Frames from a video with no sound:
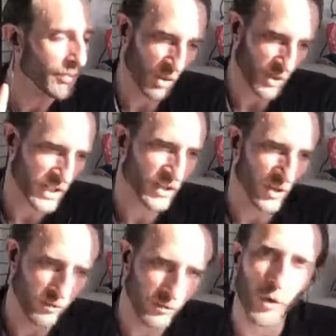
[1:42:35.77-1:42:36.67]
in
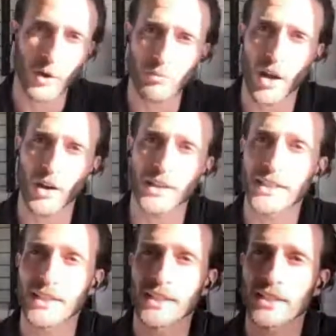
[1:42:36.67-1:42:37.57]
particular, foreign
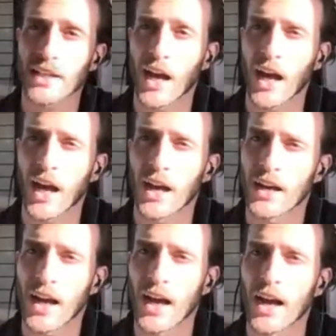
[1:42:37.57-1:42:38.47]
policies
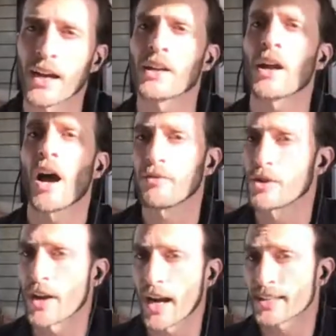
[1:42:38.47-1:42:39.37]
of
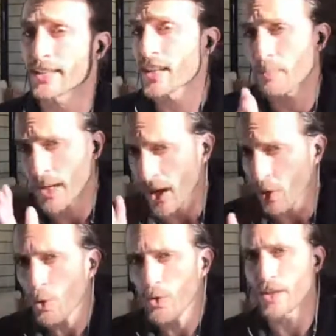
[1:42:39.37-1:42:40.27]
the United States, but
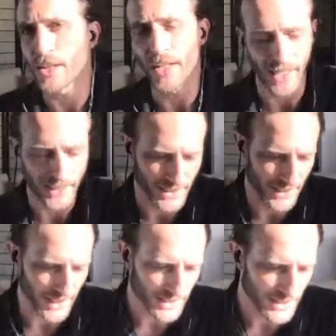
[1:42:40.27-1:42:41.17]
not only the United
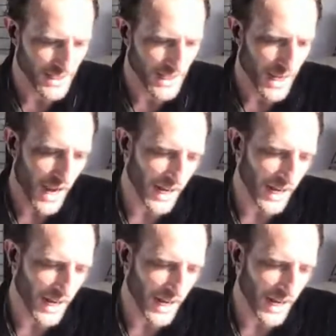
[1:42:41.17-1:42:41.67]
States.